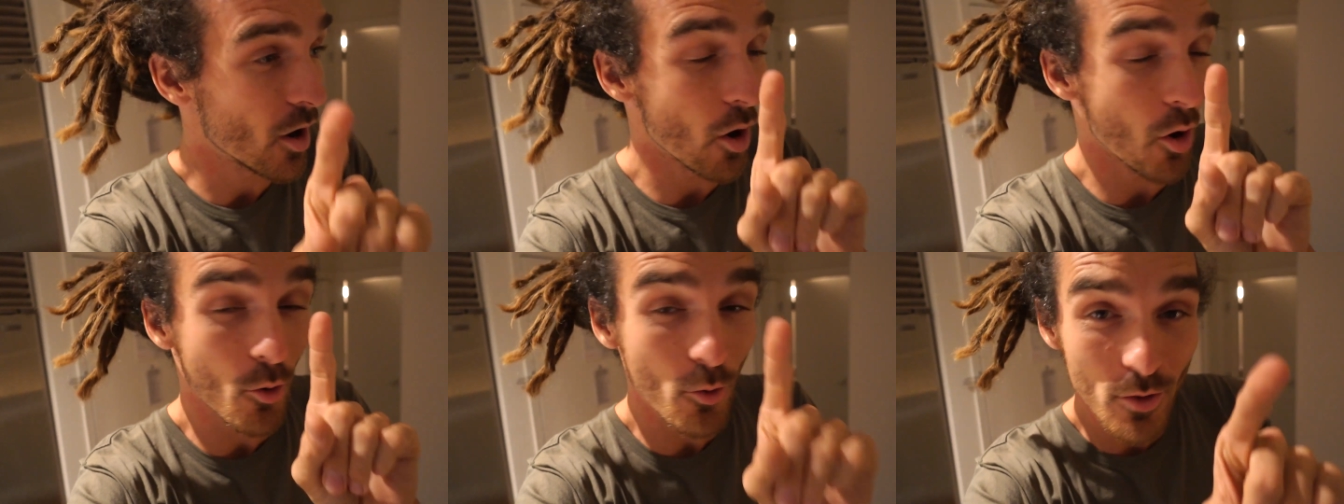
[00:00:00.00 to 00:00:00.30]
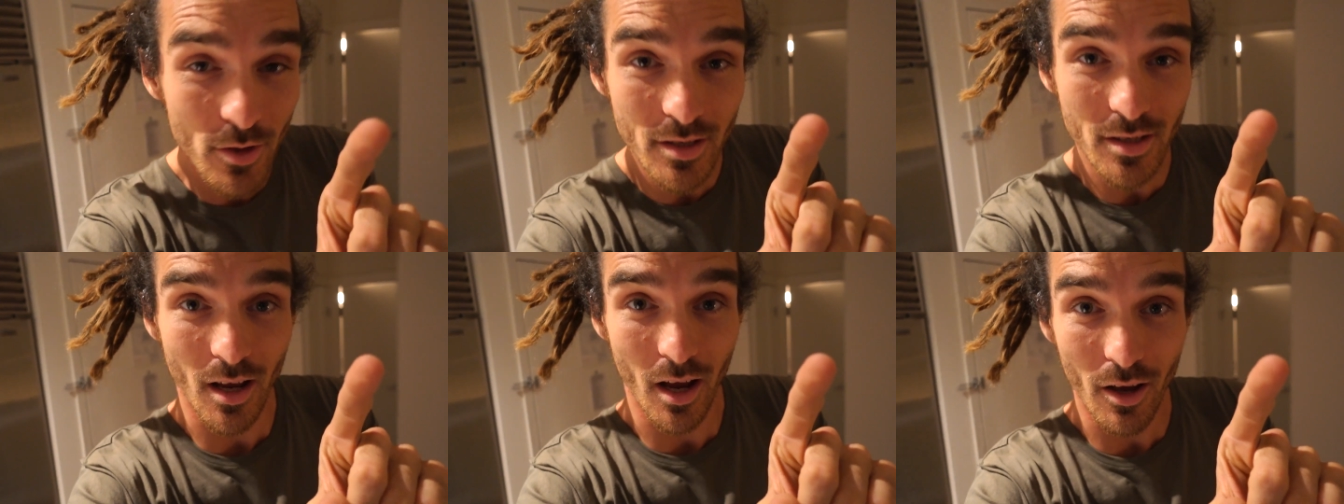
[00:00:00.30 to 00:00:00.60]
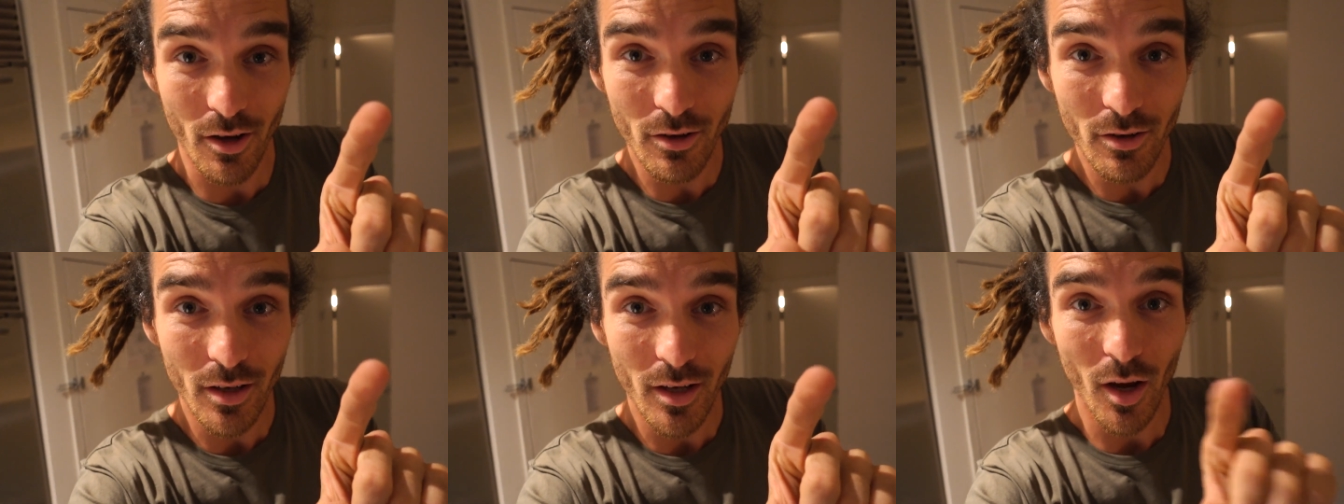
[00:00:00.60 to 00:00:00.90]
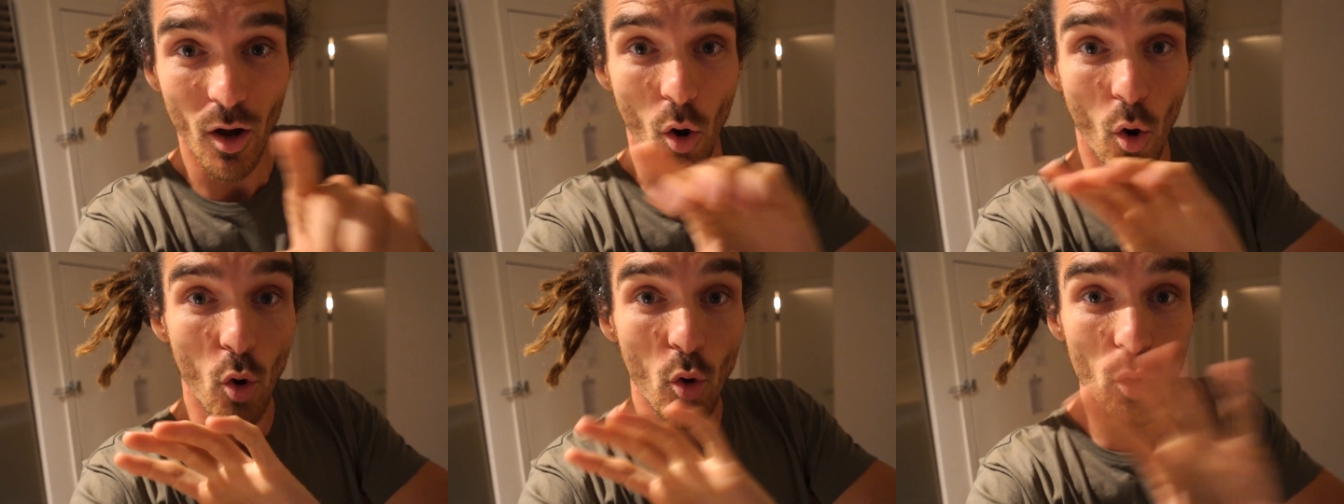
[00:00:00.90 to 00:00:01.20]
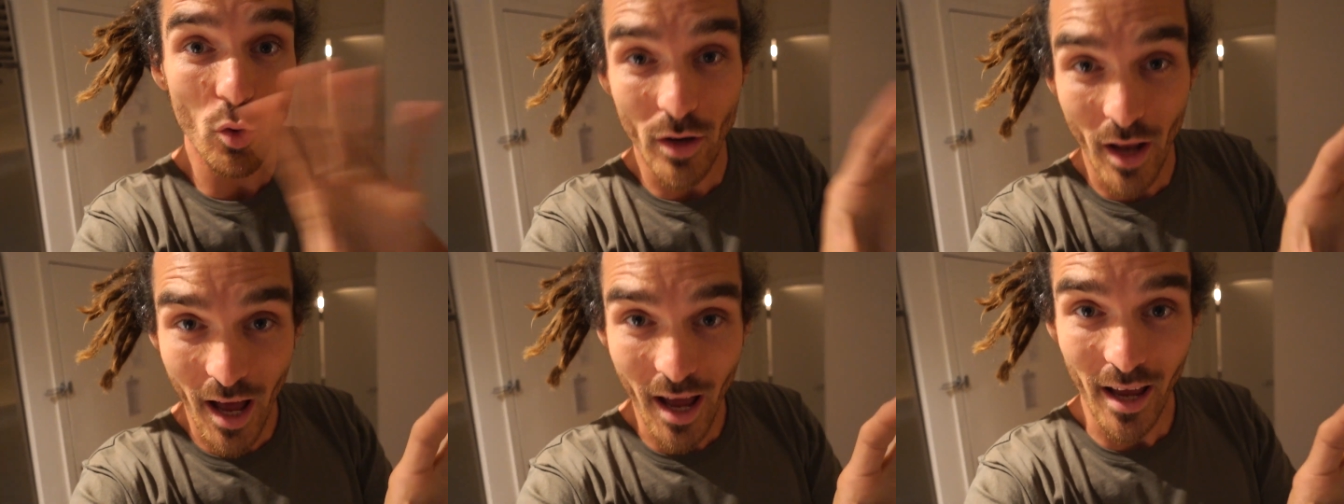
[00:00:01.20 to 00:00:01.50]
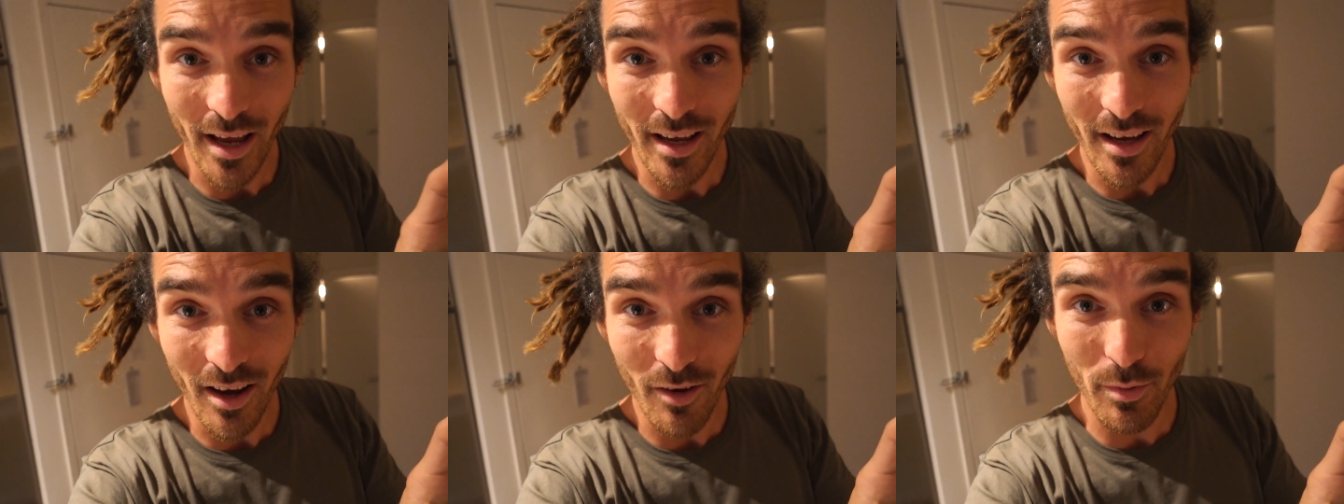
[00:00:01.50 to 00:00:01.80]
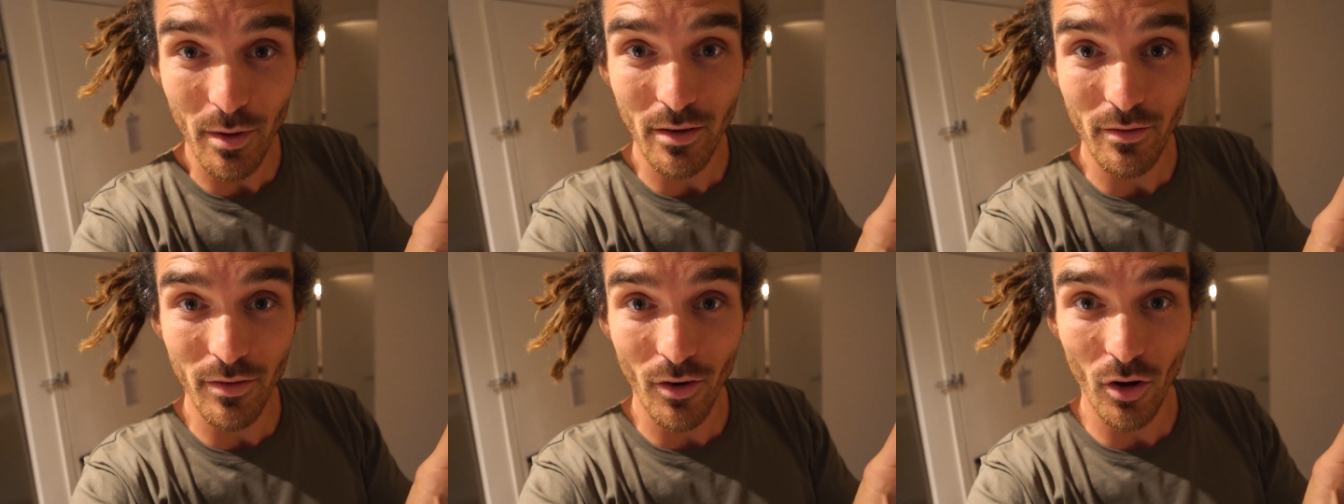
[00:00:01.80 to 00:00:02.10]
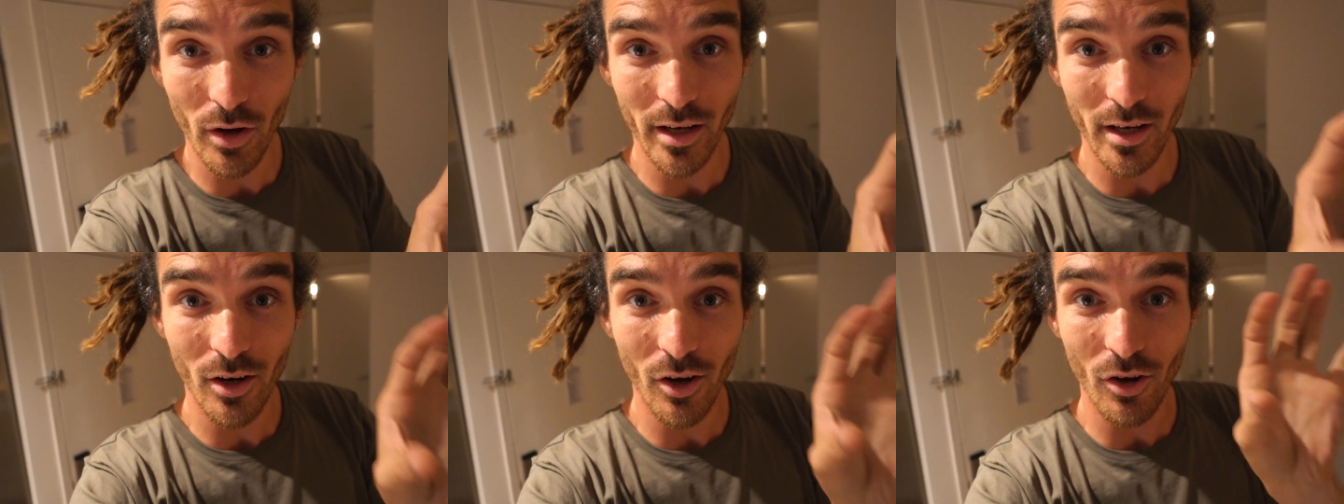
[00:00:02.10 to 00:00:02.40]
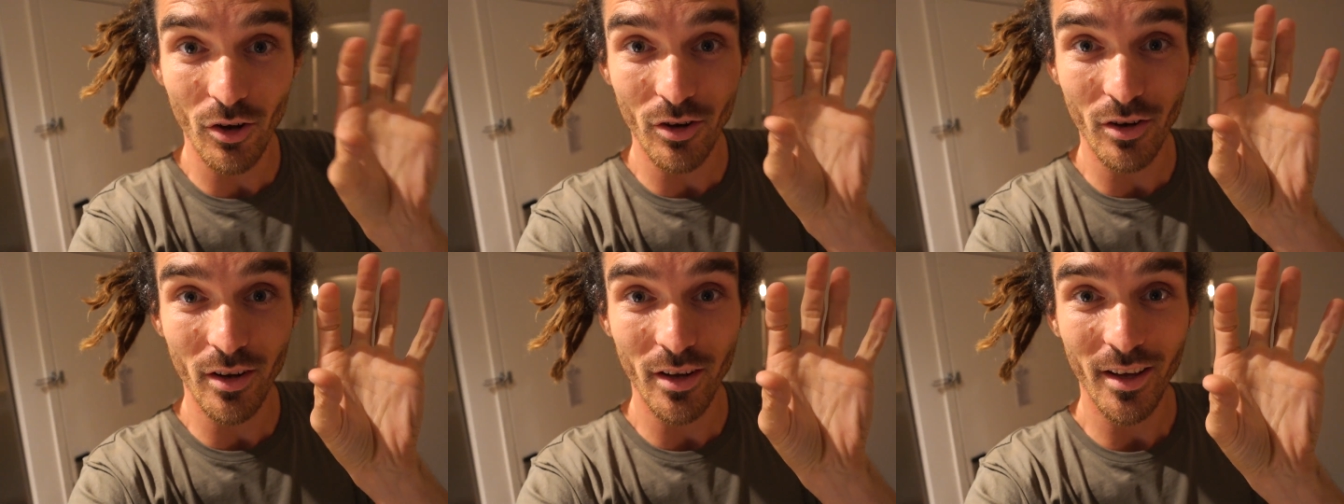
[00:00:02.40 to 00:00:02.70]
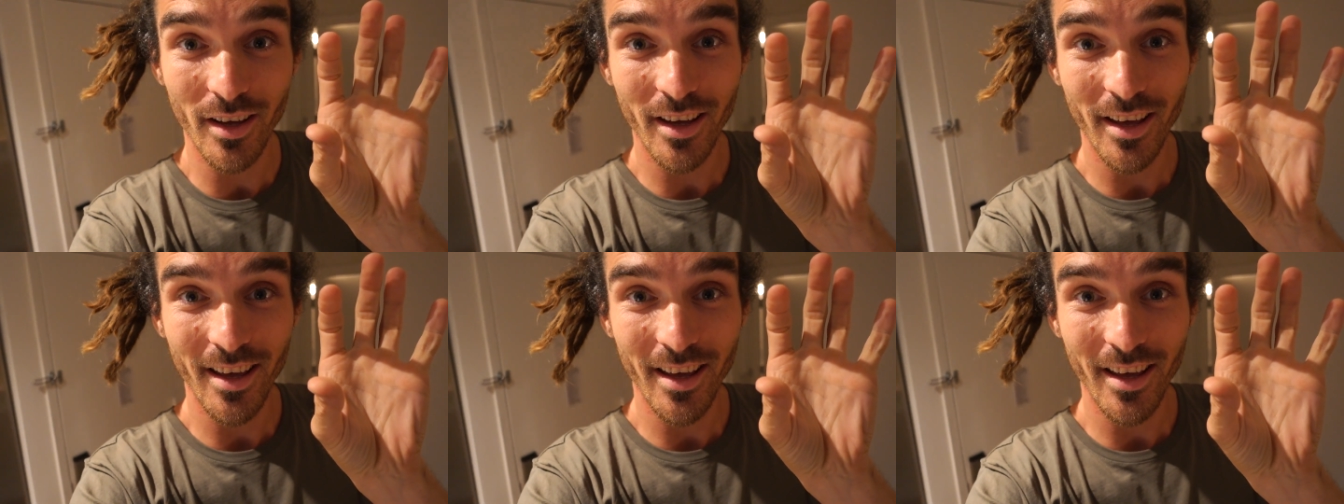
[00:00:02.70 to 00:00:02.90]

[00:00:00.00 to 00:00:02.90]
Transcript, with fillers: Also, all day I've been vlogging on